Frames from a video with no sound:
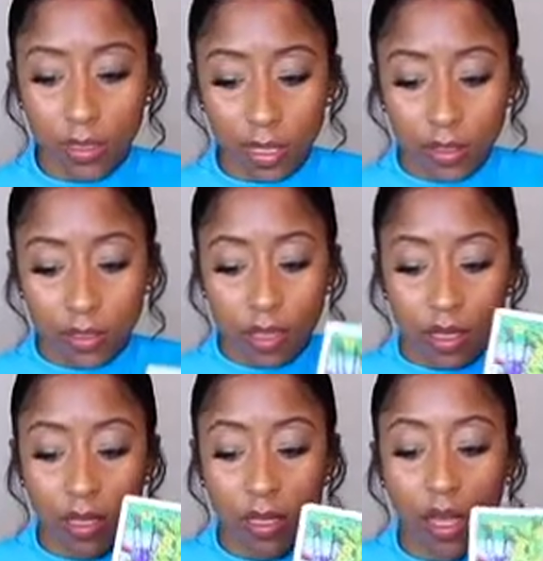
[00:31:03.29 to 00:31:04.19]
literally
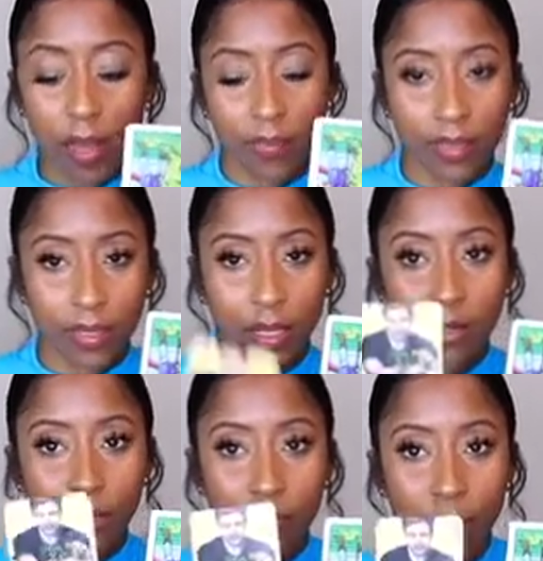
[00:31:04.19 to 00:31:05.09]
the opposite
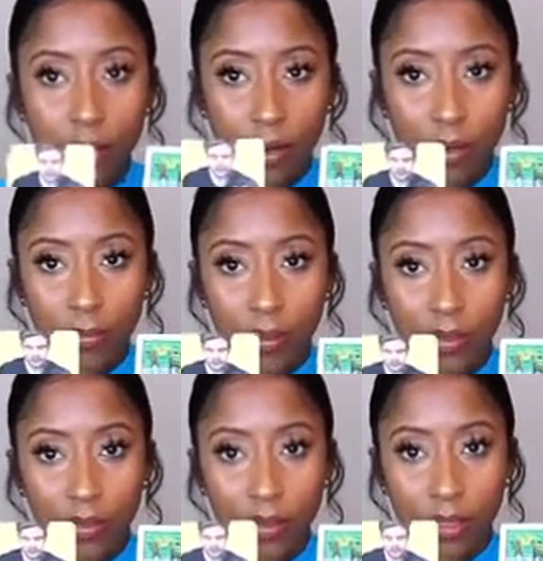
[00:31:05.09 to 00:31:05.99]
of your
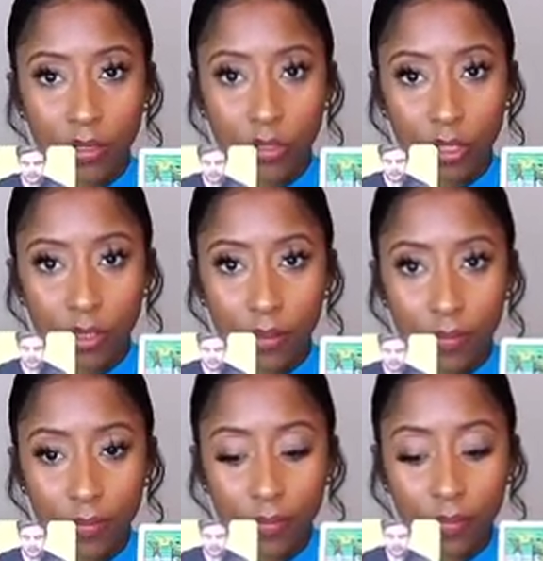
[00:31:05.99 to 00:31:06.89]
person's energy.
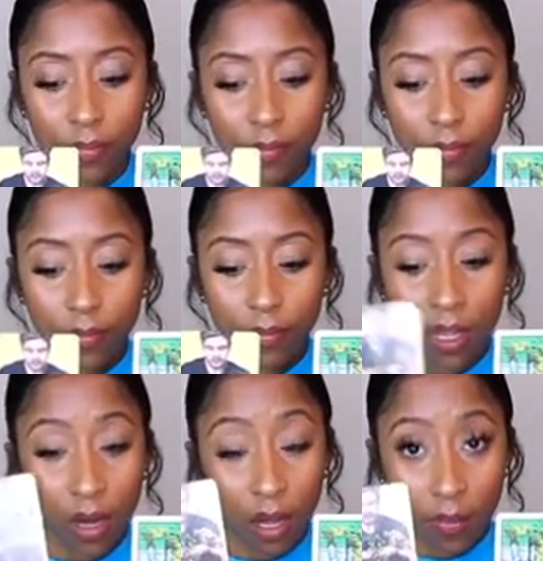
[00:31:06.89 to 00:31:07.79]

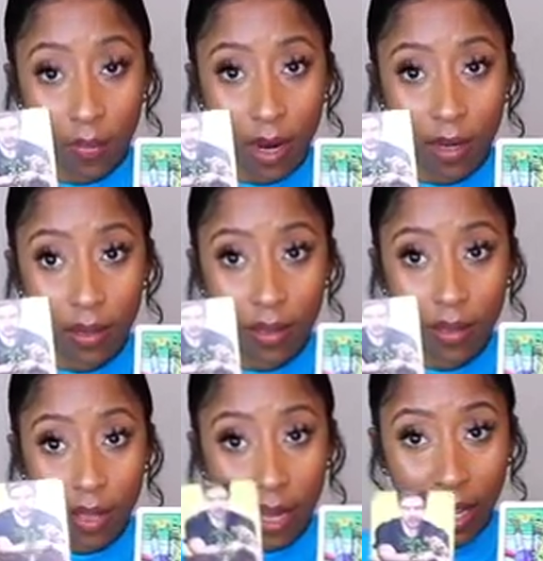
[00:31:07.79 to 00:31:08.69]
They're upright.
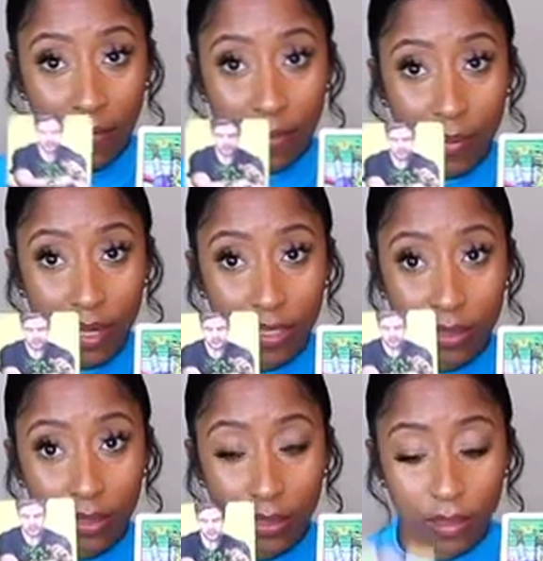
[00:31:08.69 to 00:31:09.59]
They have the patience.